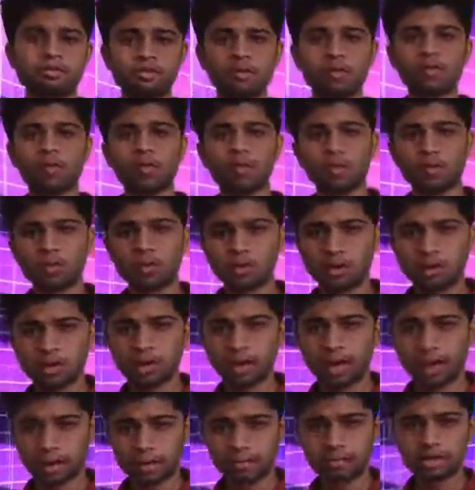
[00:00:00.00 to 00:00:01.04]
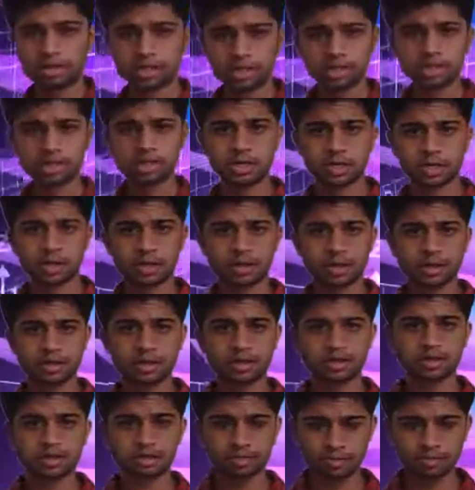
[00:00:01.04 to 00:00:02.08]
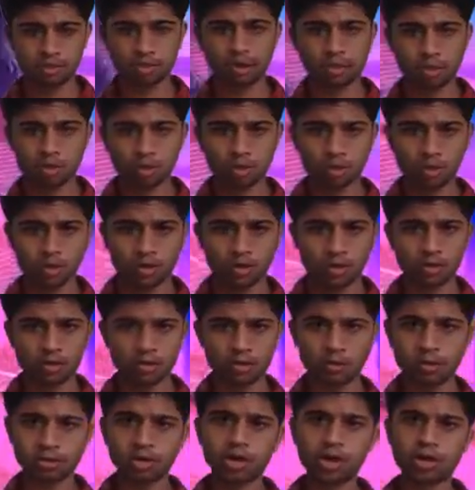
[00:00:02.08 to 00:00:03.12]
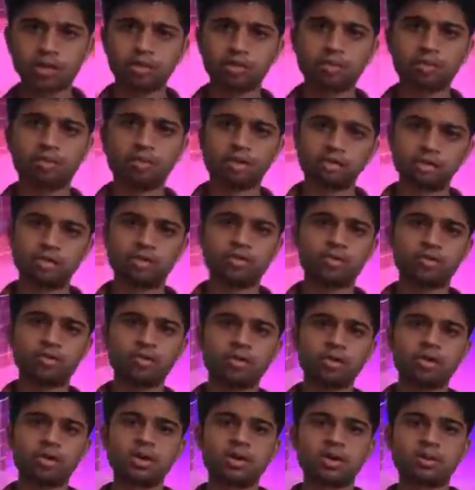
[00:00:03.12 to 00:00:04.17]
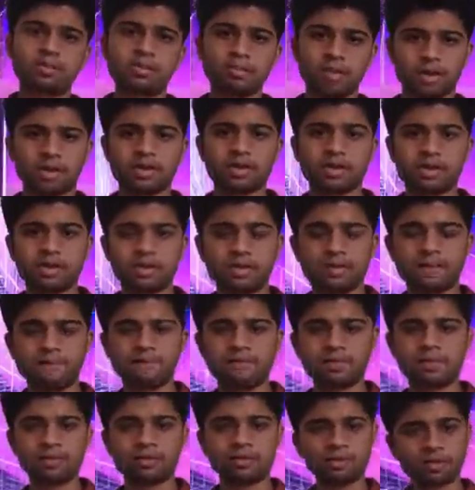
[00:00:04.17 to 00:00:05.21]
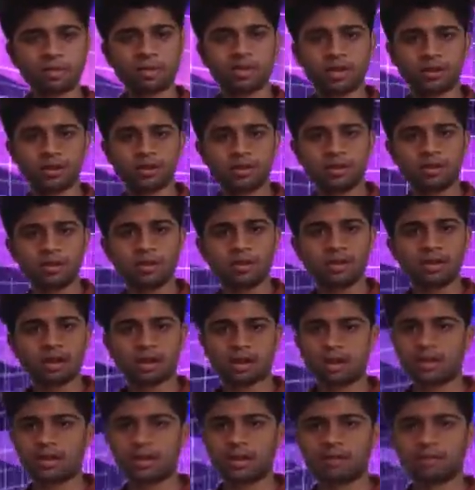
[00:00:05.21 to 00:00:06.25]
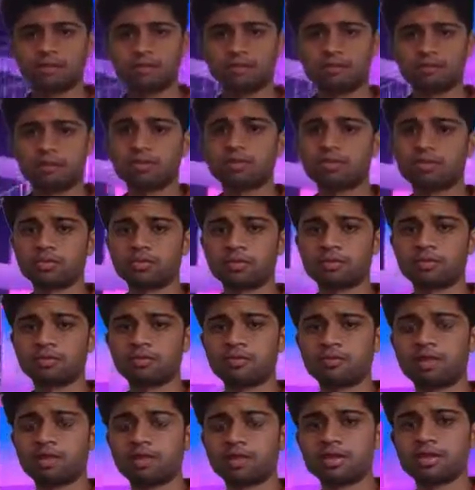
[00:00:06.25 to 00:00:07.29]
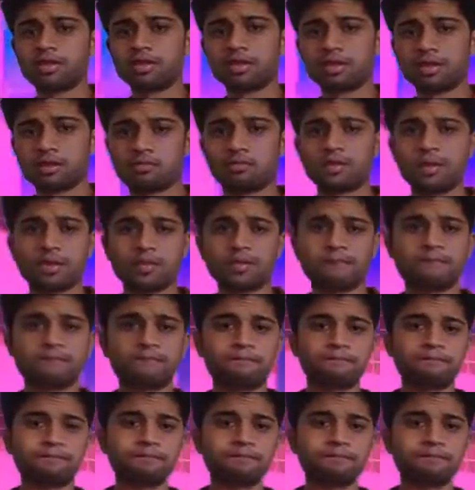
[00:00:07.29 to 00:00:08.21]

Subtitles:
So I am restricting this parabola only to the positive path so that I can found this one.